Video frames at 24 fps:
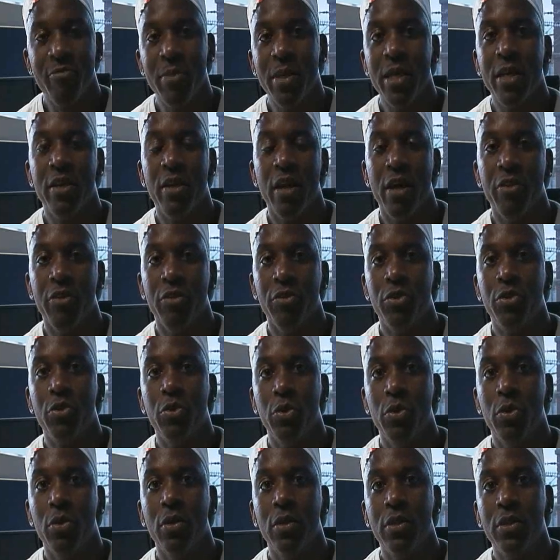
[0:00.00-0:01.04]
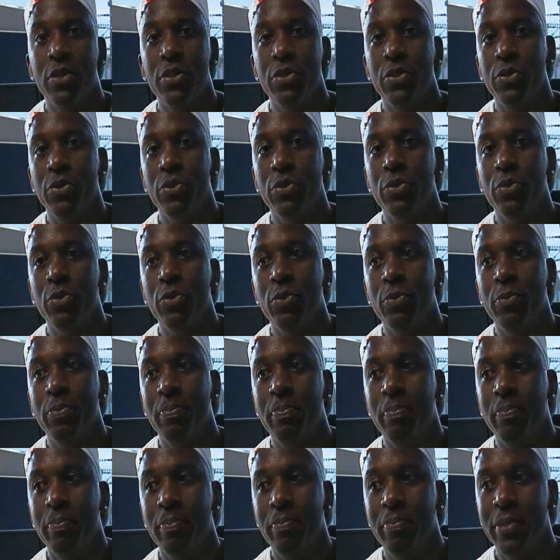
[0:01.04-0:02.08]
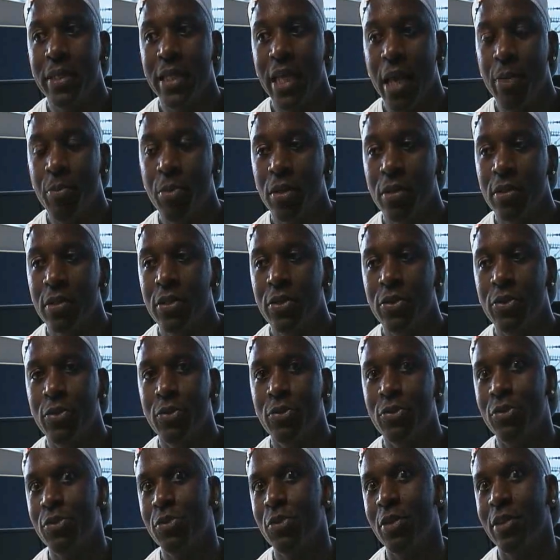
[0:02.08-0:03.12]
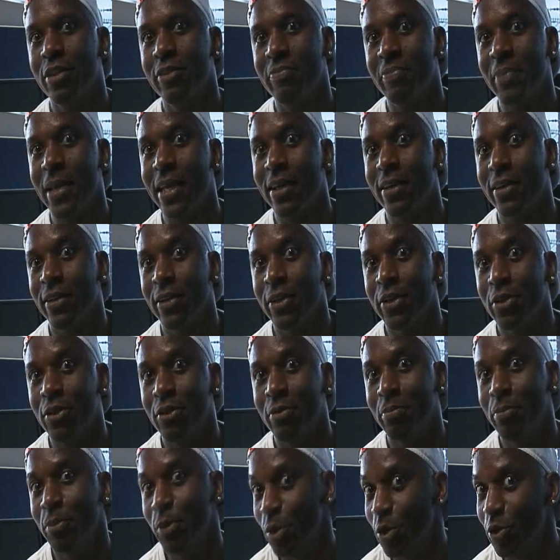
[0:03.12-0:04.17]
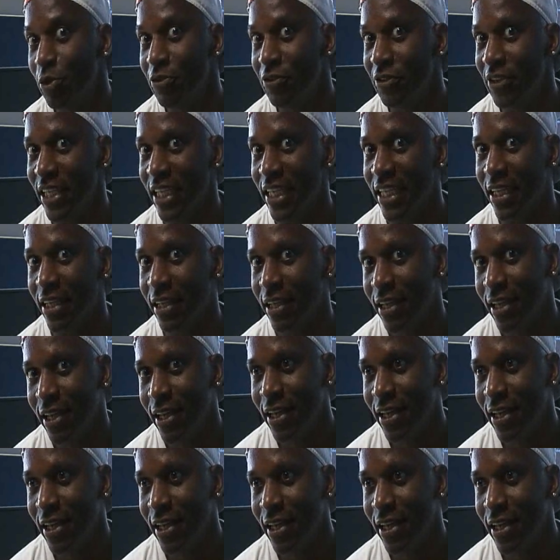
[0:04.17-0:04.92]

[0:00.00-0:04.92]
me another tool to be able to sort of make a little movie